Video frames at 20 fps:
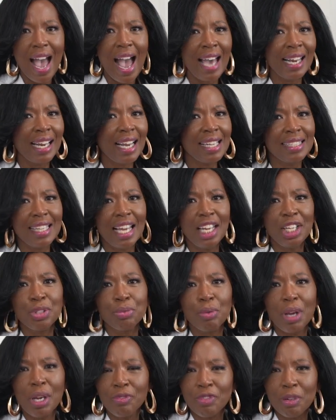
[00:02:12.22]
And as they
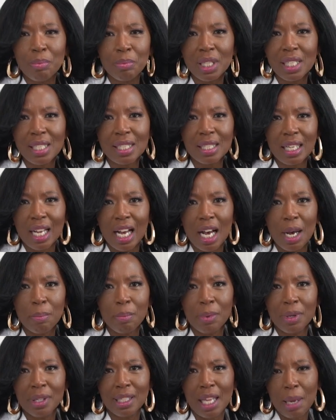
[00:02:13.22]
drink from this
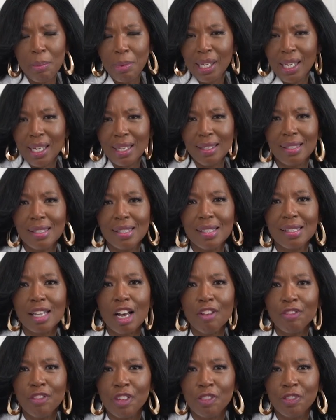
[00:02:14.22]
cup, they begin to
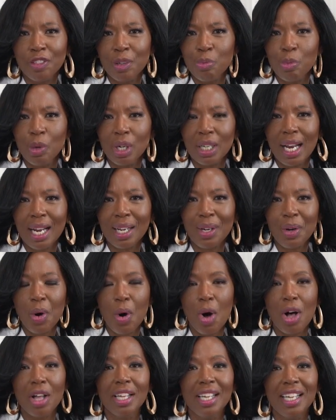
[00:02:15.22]
suffer from what I
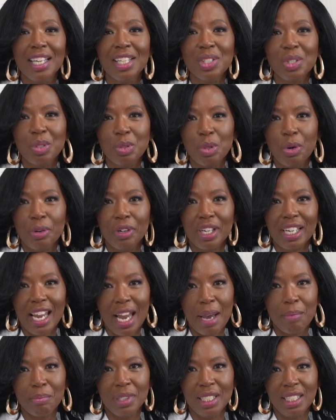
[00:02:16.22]
call historic
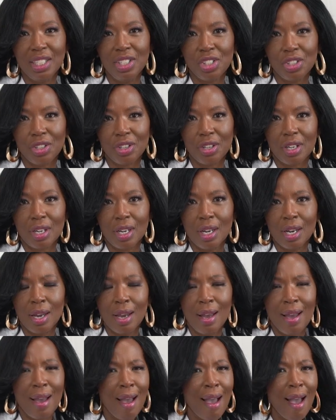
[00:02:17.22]
amnesia
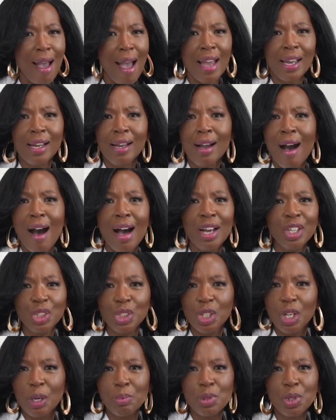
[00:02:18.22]
and
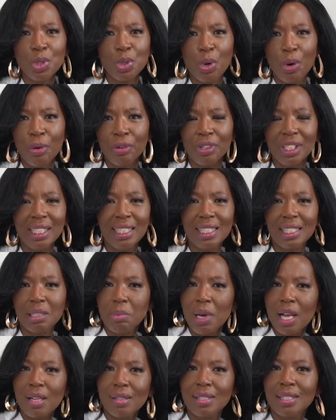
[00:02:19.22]
conjure up stories
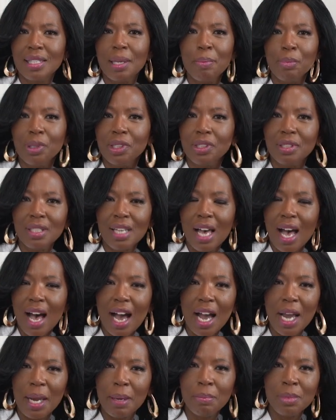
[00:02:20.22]
about simpler
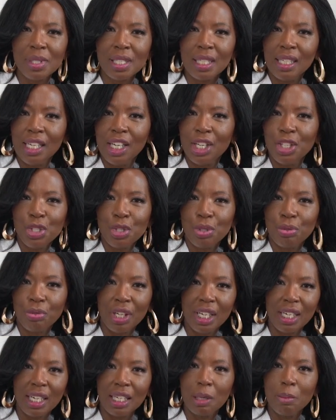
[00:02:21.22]
times in
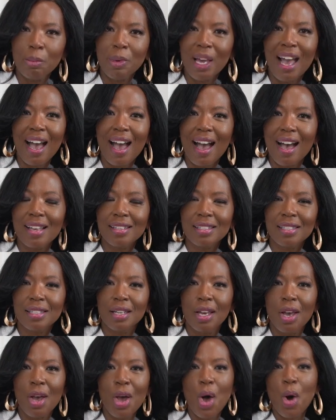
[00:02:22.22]
history and in the
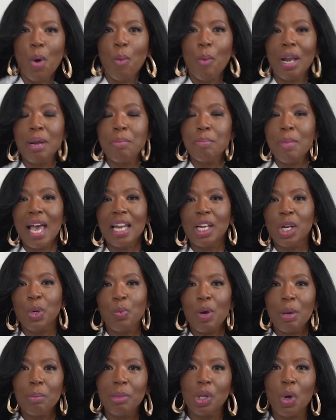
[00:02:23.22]
past when men
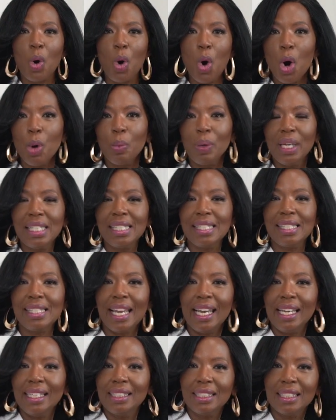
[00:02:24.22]
and women always
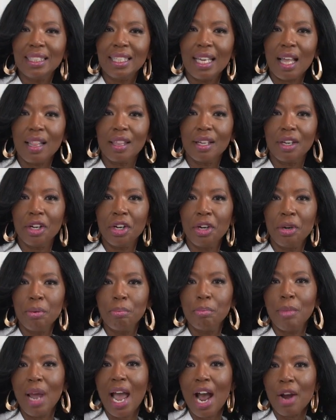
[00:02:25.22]
stayed together,
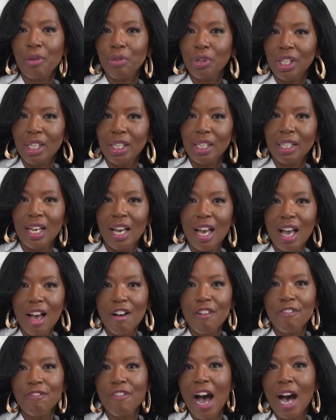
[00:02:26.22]
married,
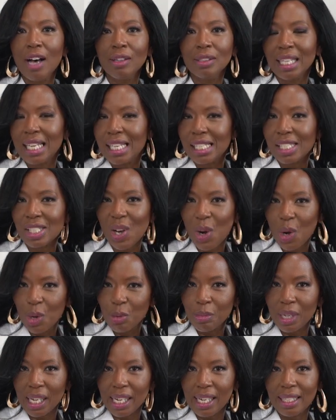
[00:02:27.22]
found their
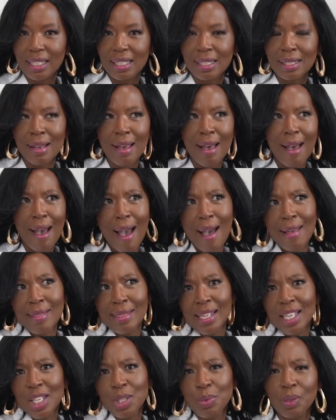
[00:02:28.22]
soulmates,
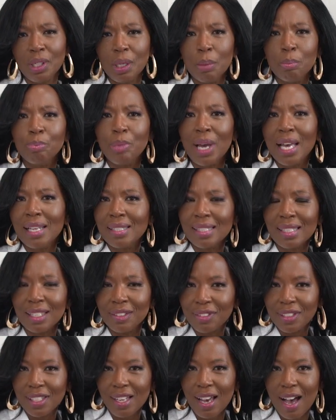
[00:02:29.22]
and these were the best
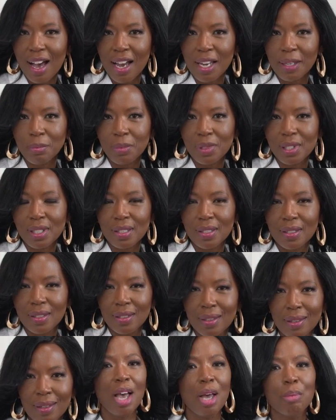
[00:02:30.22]
of times.
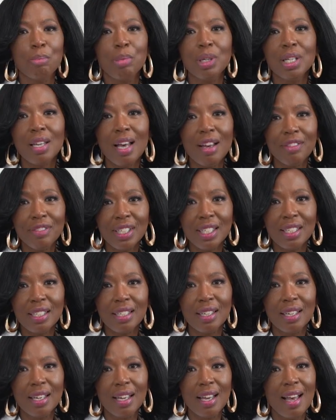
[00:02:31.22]

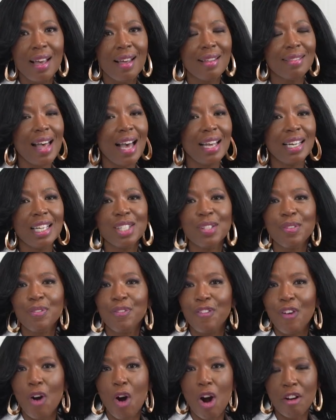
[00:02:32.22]
Beloved, that is
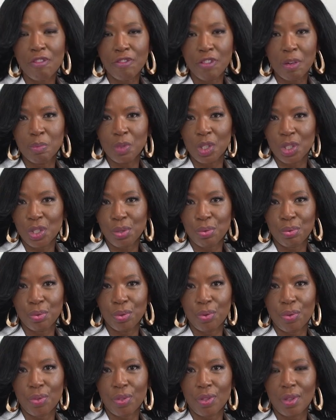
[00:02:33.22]
far from the
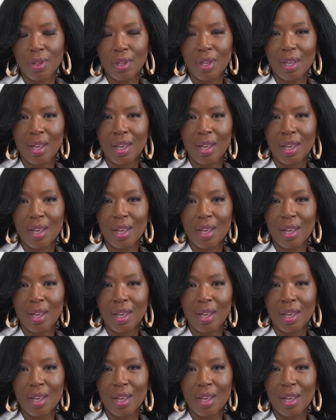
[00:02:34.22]
truth.